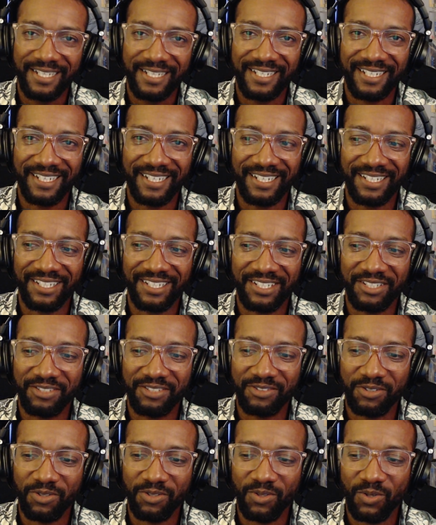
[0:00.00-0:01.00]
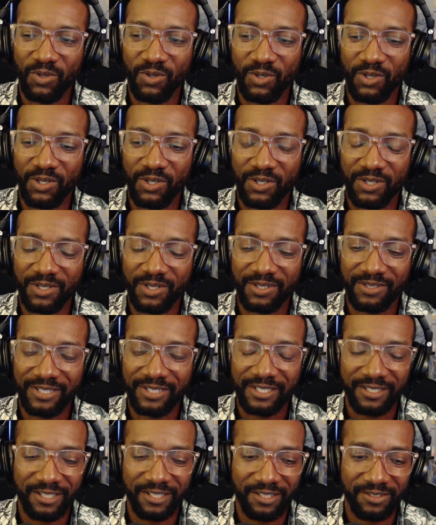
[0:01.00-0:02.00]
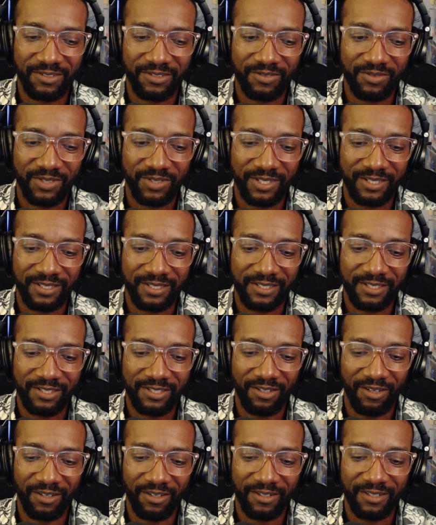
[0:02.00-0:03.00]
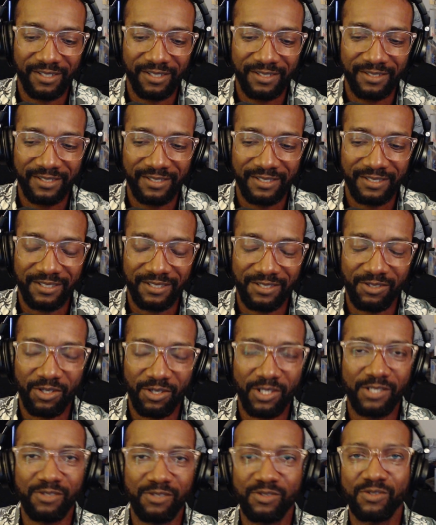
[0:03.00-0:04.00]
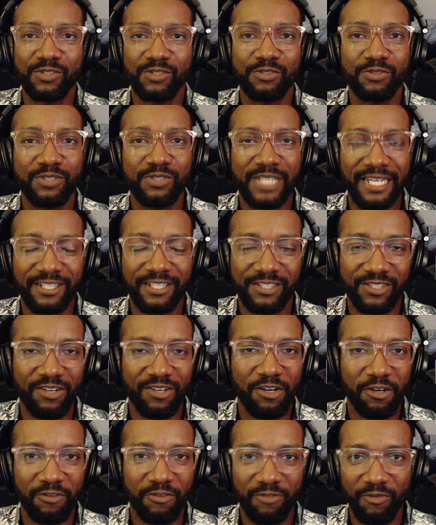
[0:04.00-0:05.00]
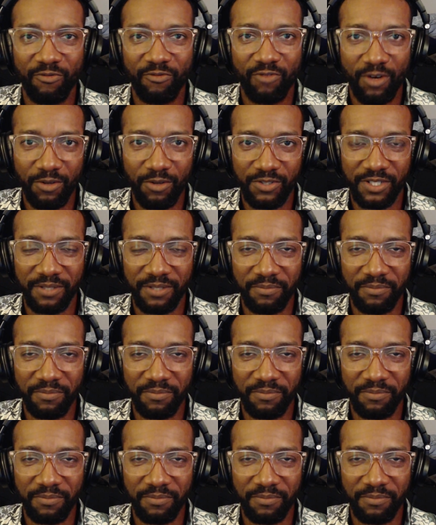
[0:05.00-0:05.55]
Or what's another song? That song from Frozen.